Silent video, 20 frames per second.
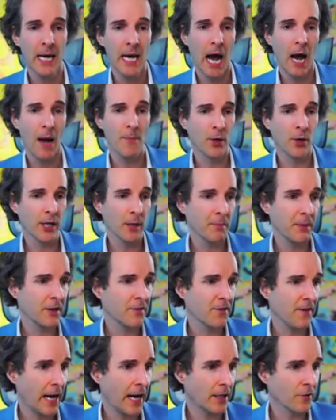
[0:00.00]
I'm not a big
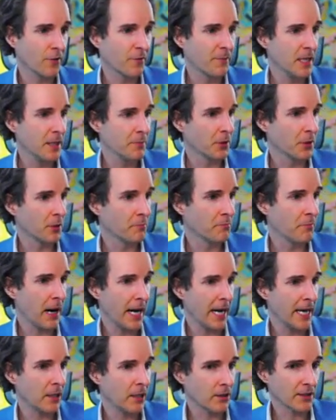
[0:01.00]
fan of people
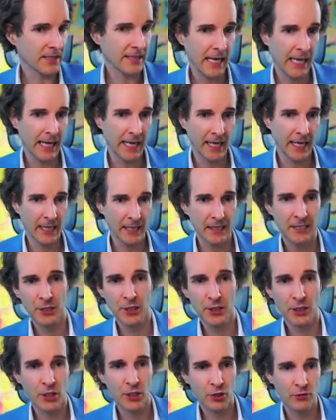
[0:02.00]
buying or selling
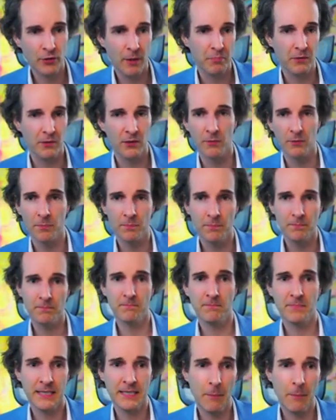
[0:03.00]
triple
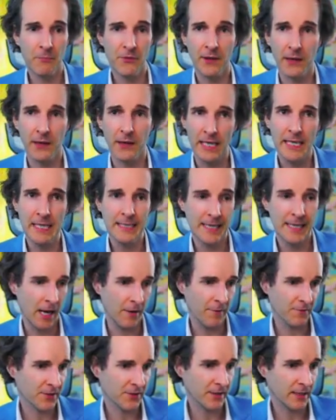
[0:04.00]
something E T
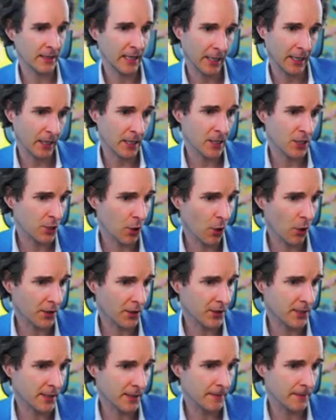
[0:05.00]
Fs. Like in
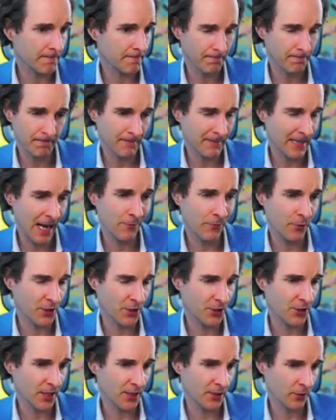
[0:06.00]
stocks,
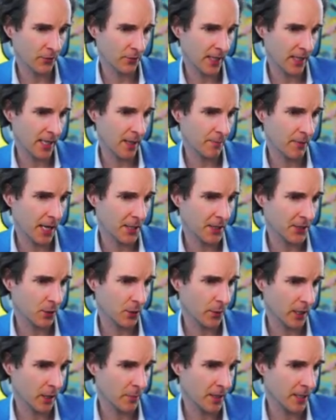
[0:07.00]
leverage is not really a place you
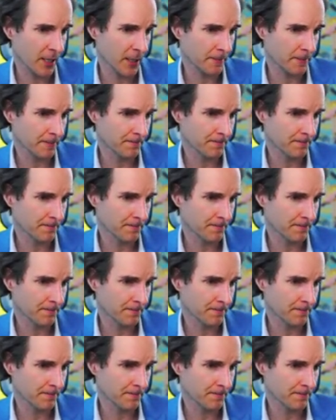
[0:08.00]
want to be in.